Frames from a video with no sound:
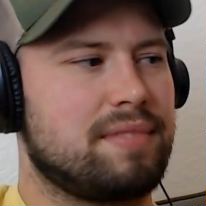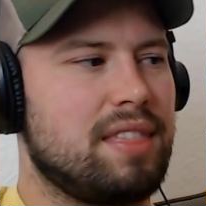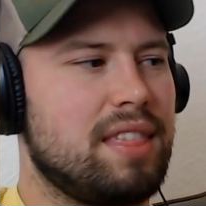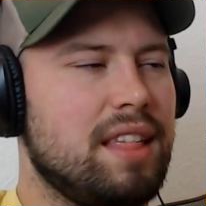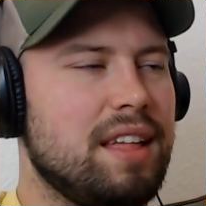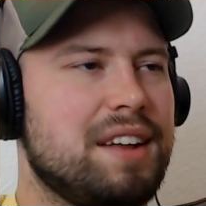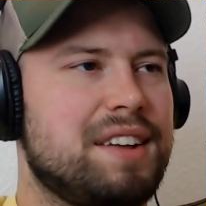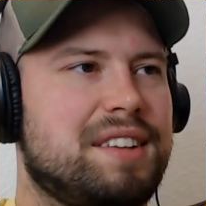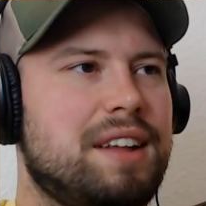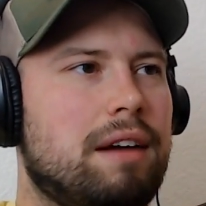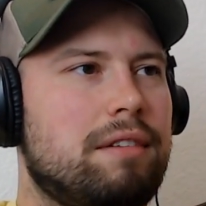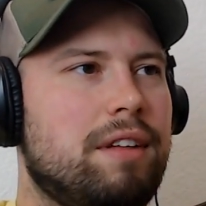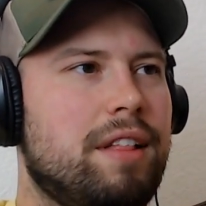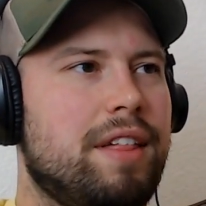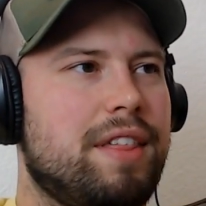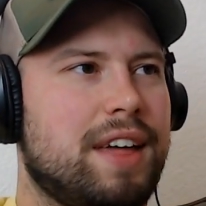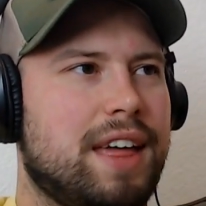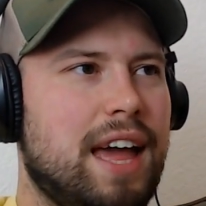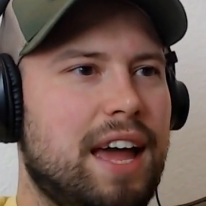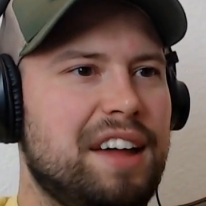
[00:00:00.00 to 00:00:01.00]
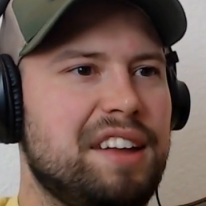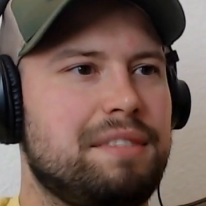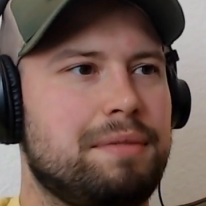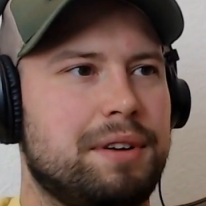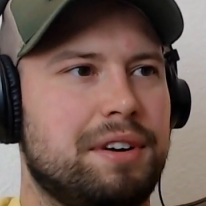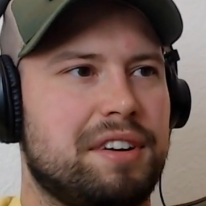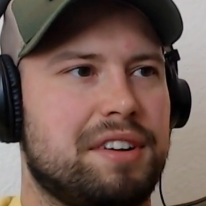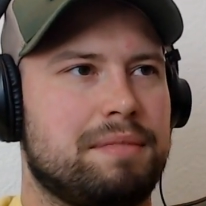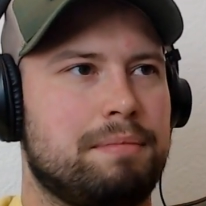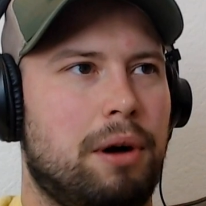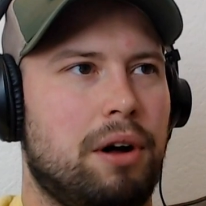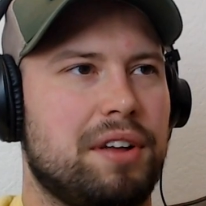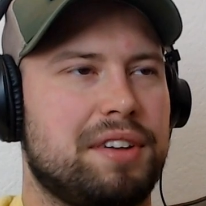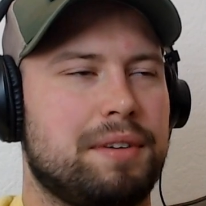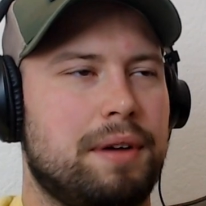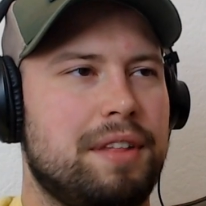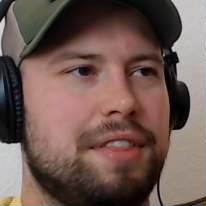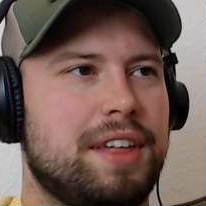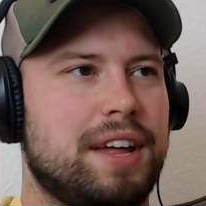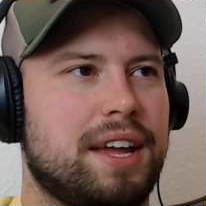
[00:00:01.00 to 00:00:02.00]
it's not really the case when you're small.
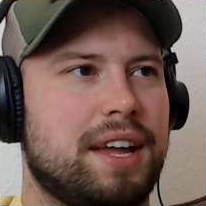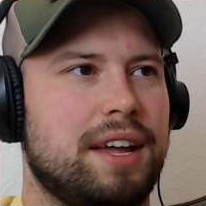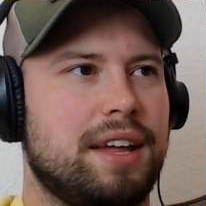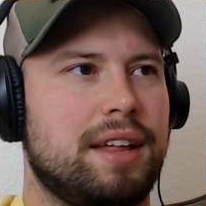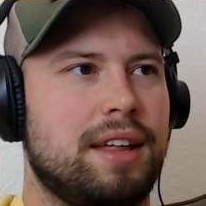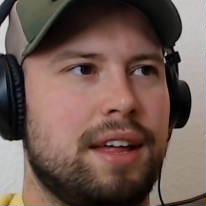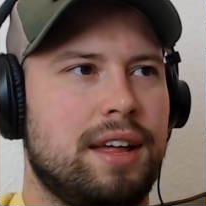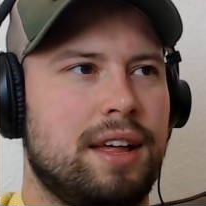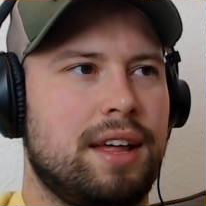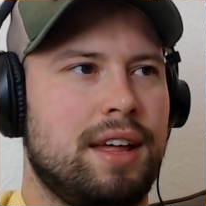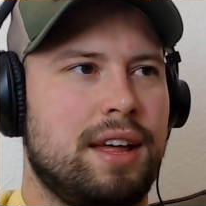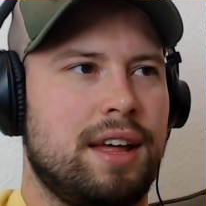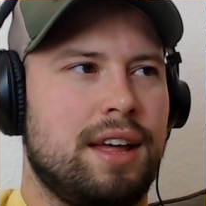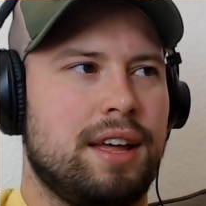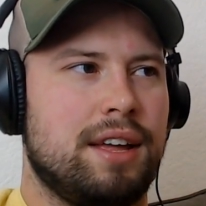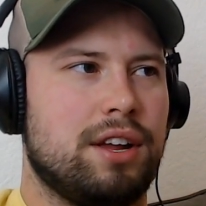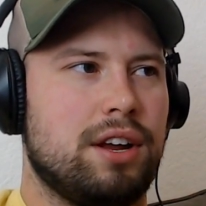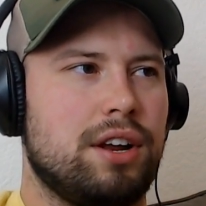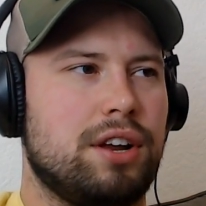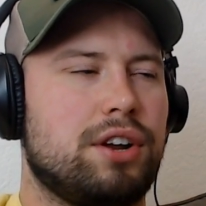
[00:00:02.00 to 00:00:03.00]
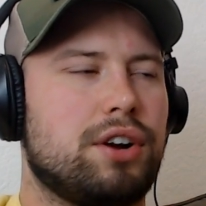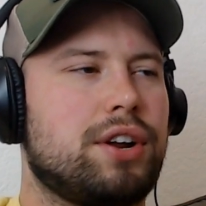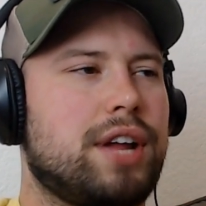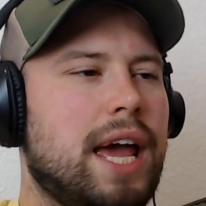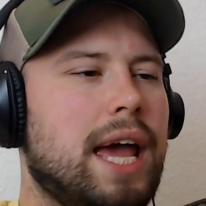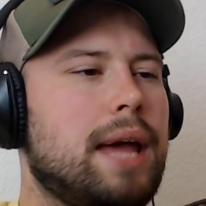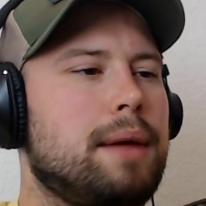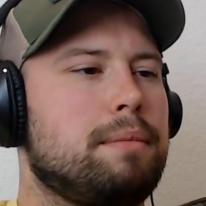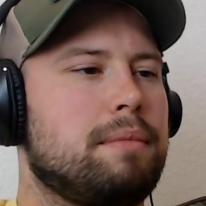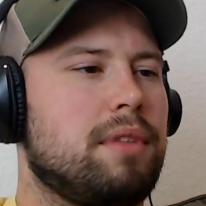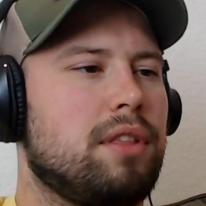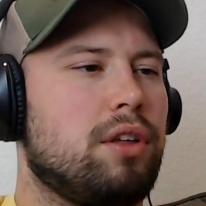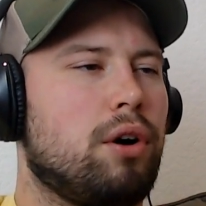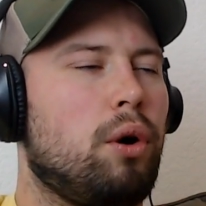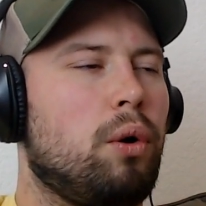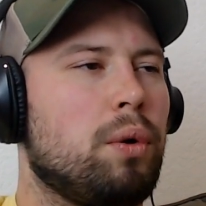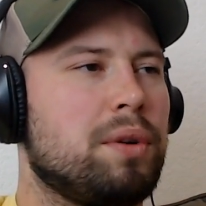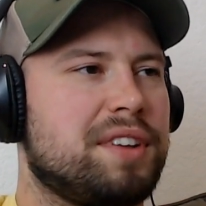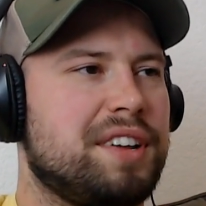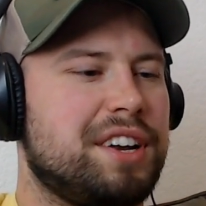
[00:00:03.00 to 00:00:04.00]
So I think your game, the
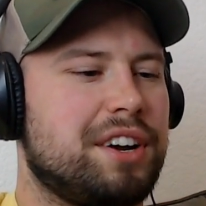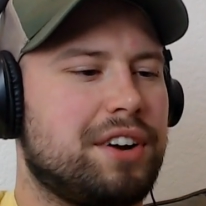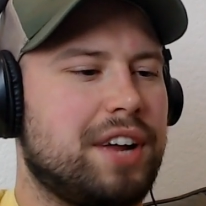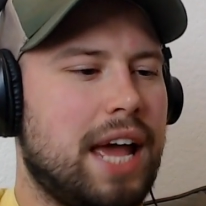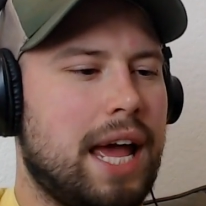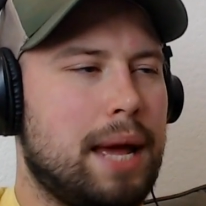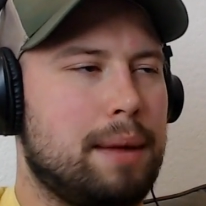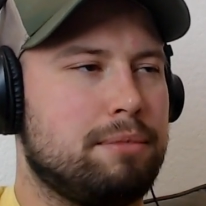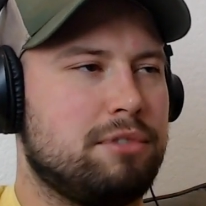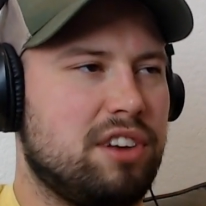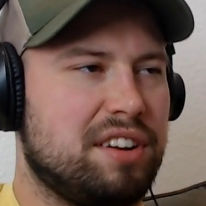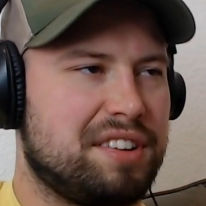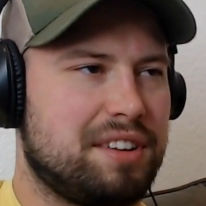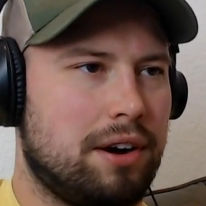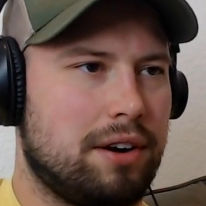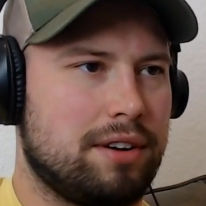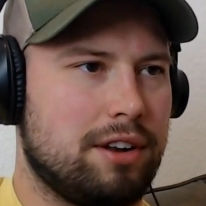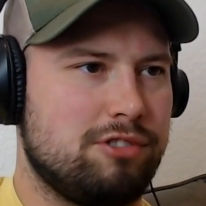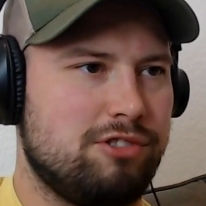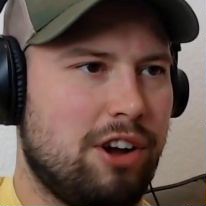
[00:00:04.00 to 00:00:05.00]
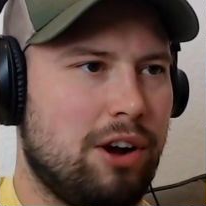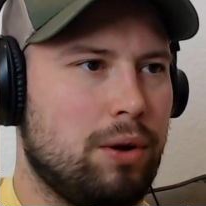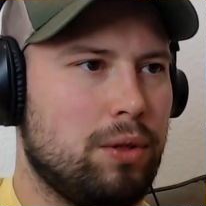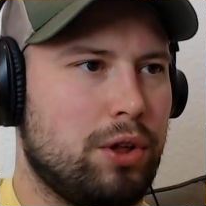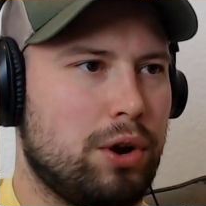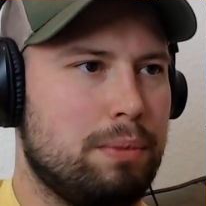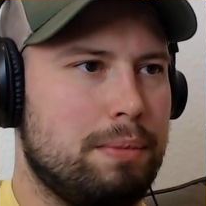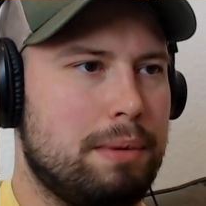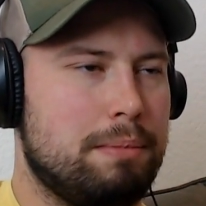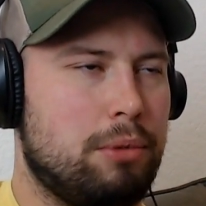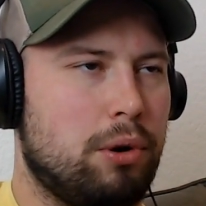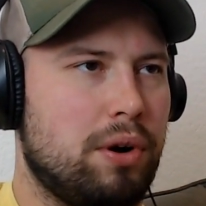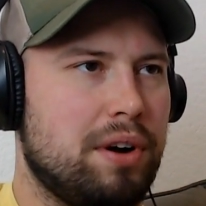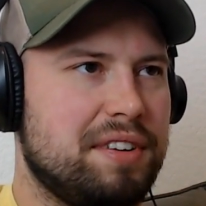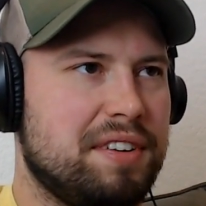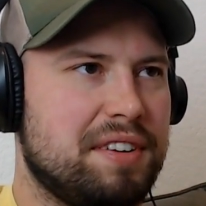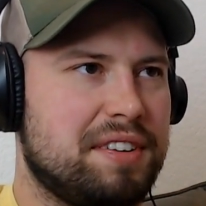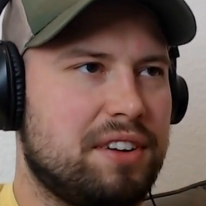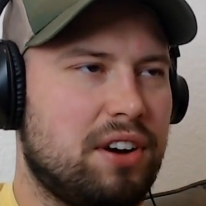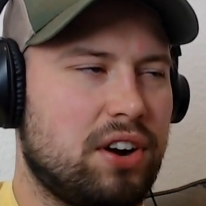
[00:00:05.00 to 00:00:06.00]
holes in your game just start to show a little bit more as
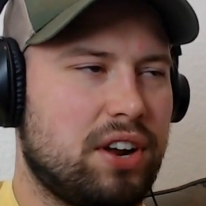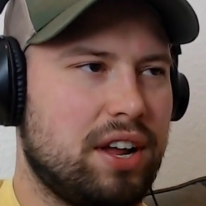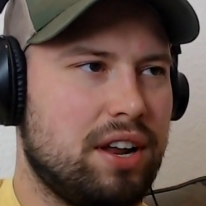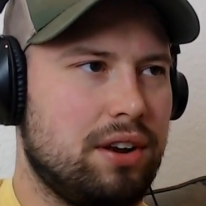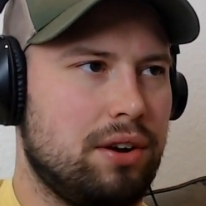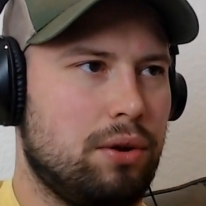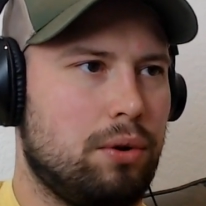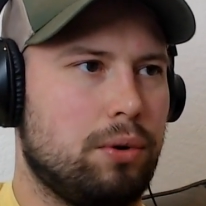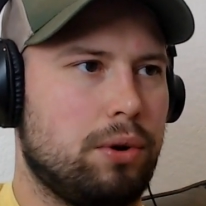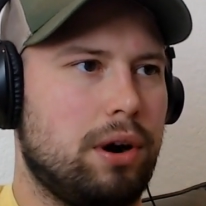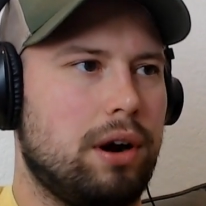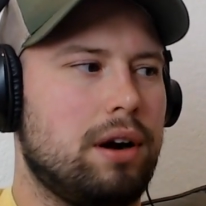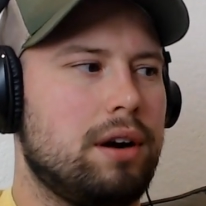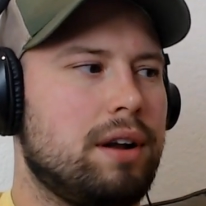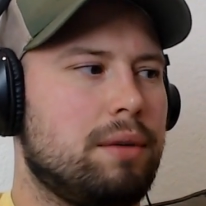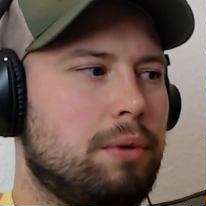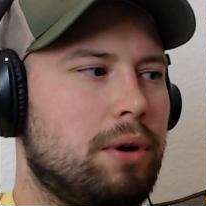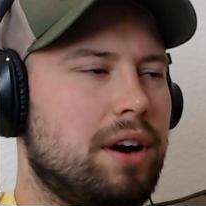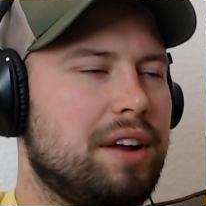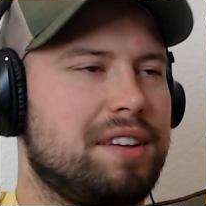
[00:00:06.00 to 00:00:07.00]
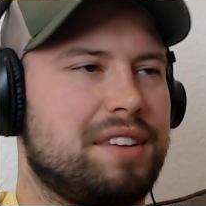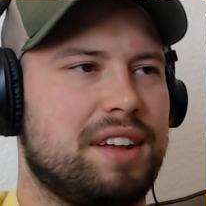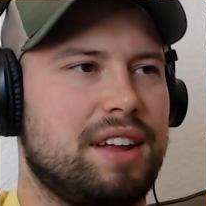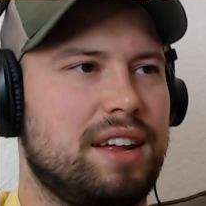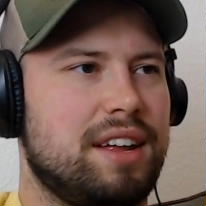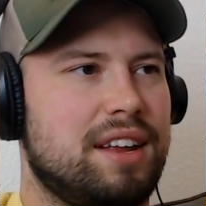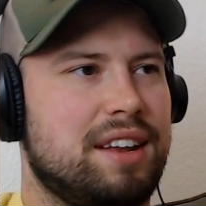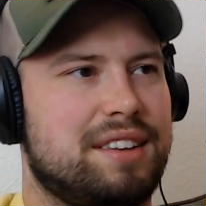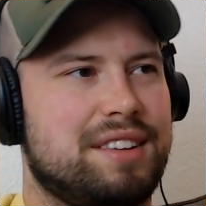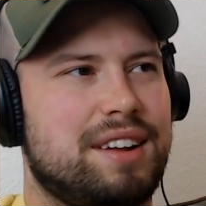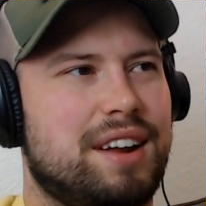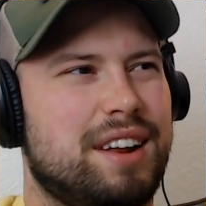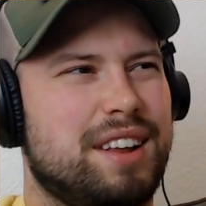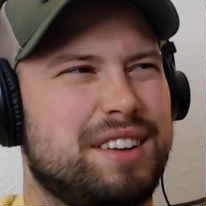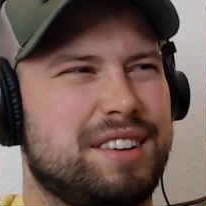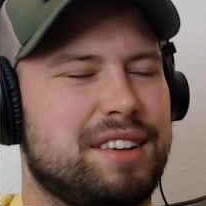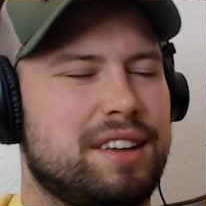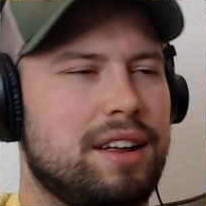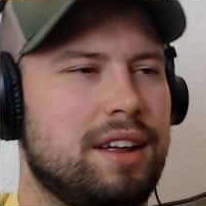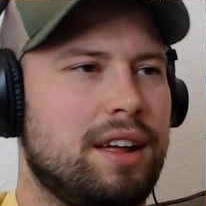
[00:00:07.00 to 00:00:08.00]
you start getting older. Whereas it's not
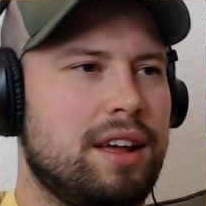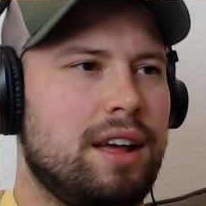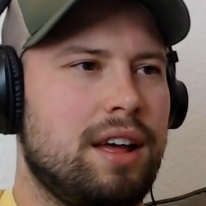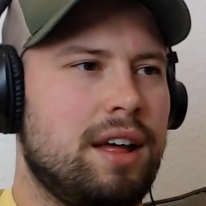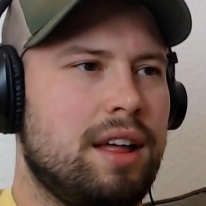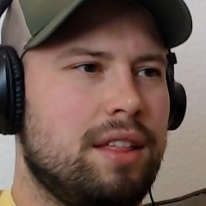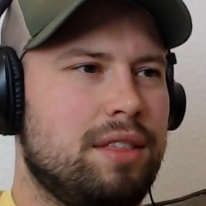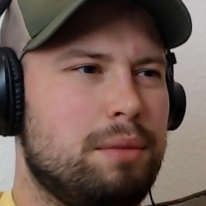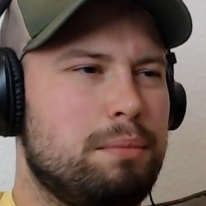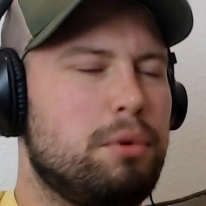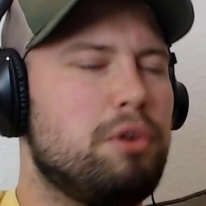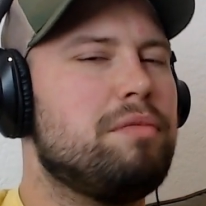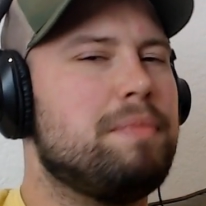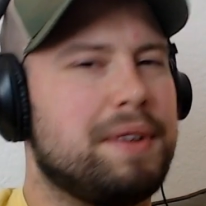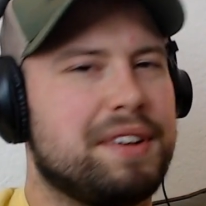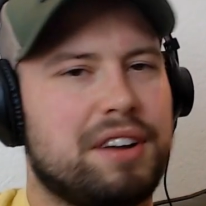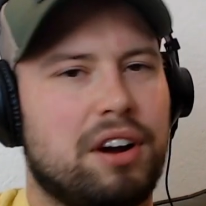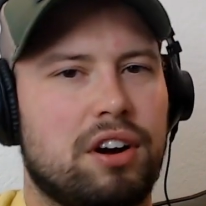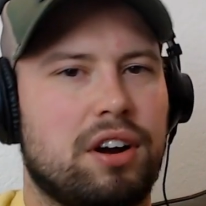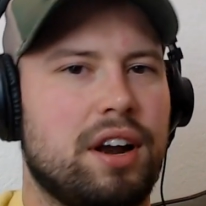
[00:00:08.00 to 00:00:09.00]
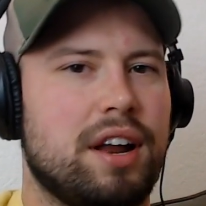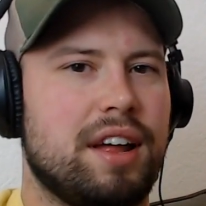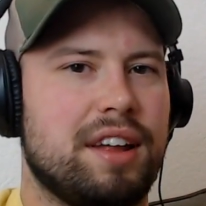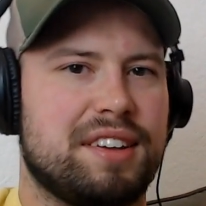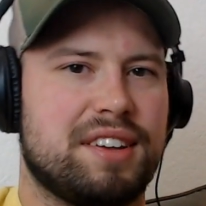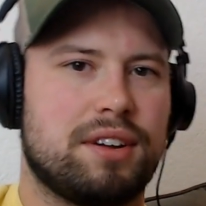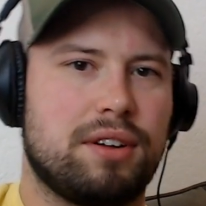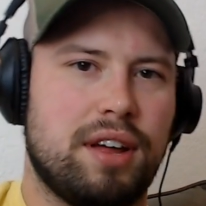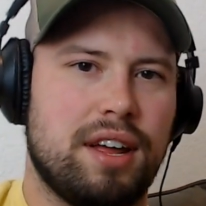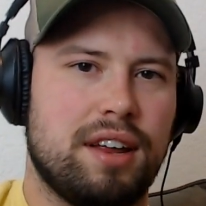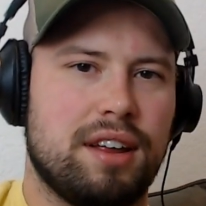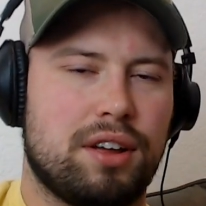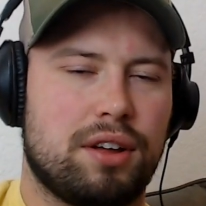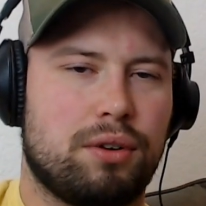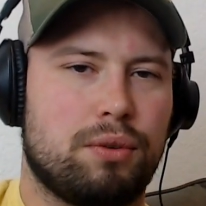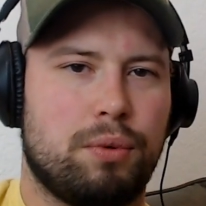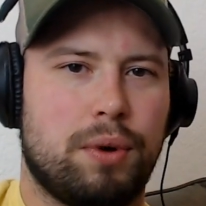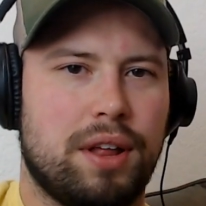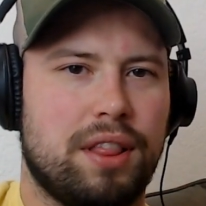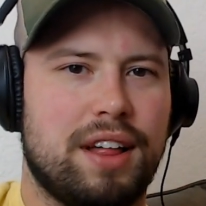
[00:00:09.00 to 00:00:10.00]
as, the movements aren't as
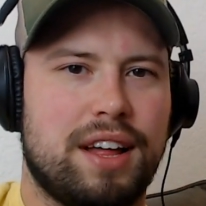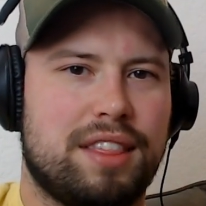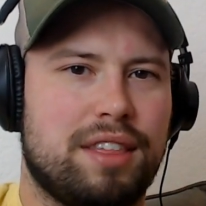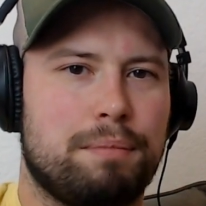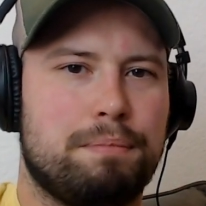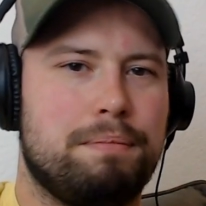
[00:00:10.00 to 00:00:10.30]
quick, like